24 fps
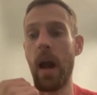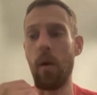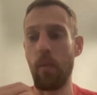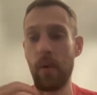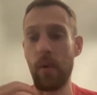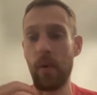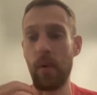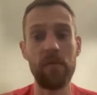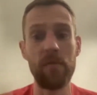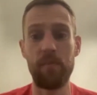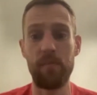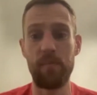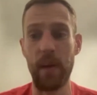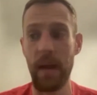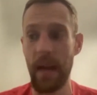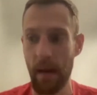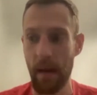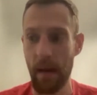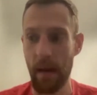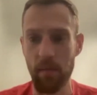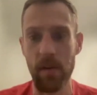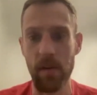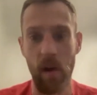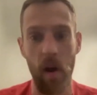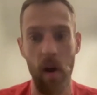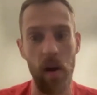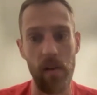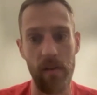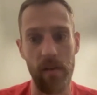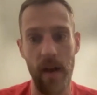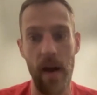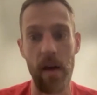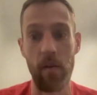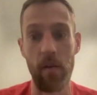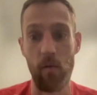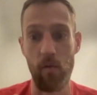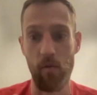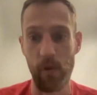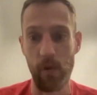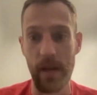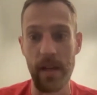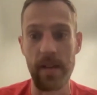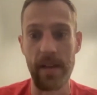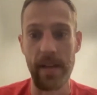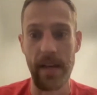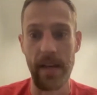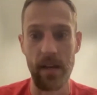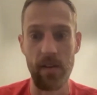we've been able to carve out a
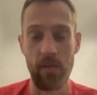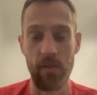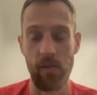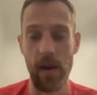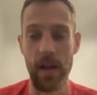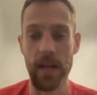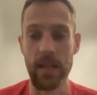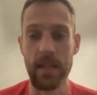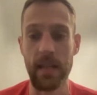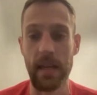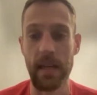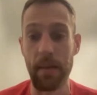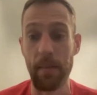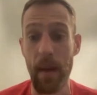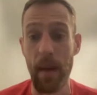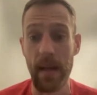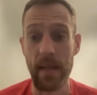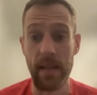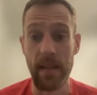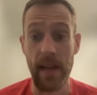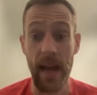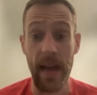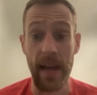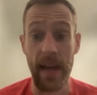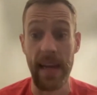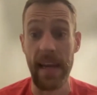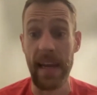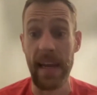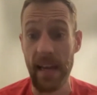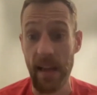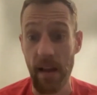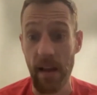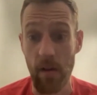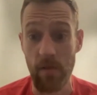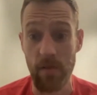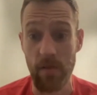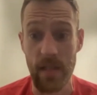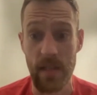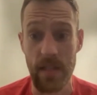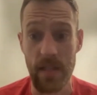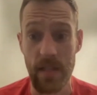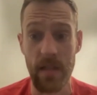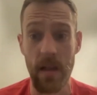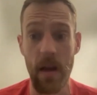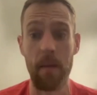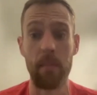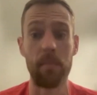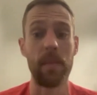really interesting medtech
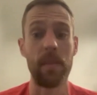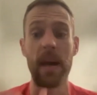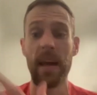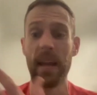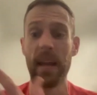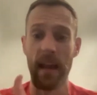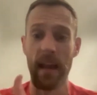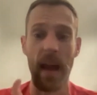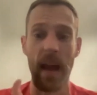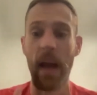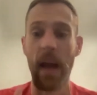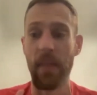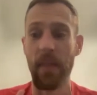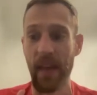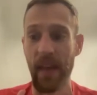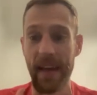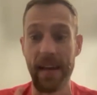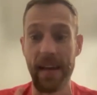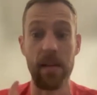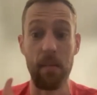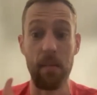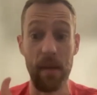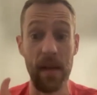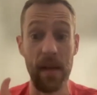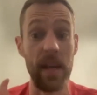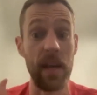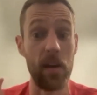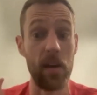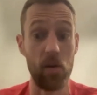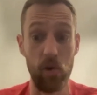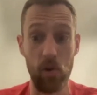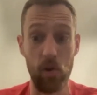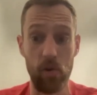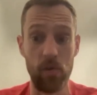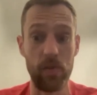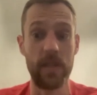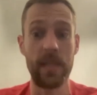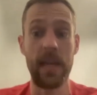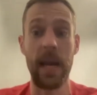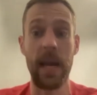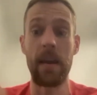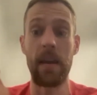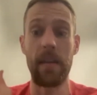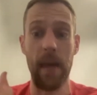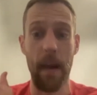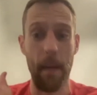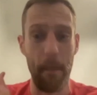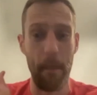ecosystem that I think, to me, includes
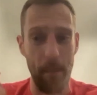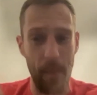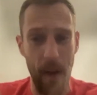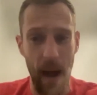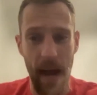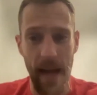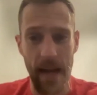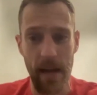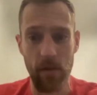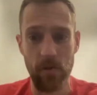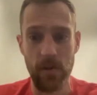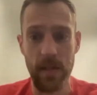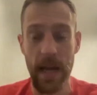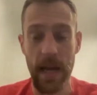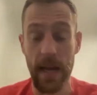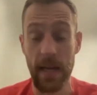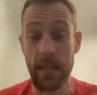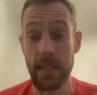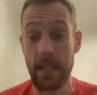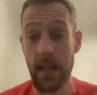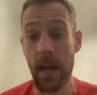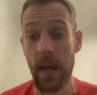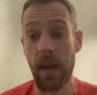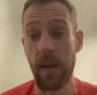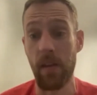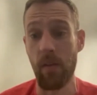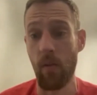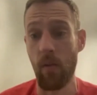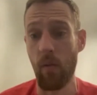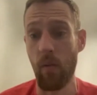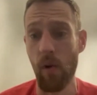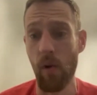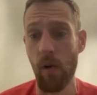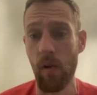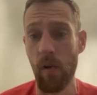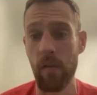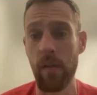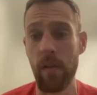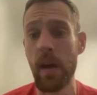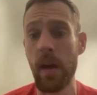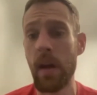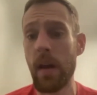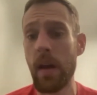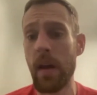kind of that biotech side of the world.